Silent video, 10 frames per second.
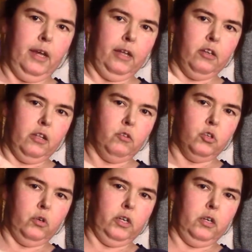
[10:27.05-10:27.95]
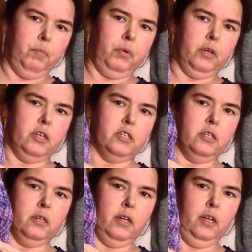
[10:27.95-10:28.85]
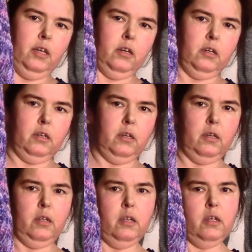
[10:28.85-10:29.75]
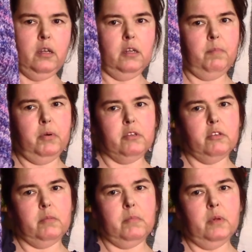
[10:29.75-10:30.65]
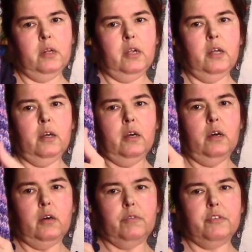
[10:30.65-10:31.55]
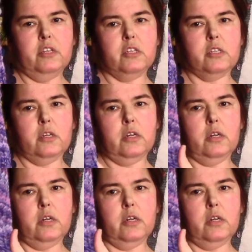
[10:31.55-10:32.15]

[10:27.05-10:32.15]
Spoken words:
and then join the pocket and the bottom of this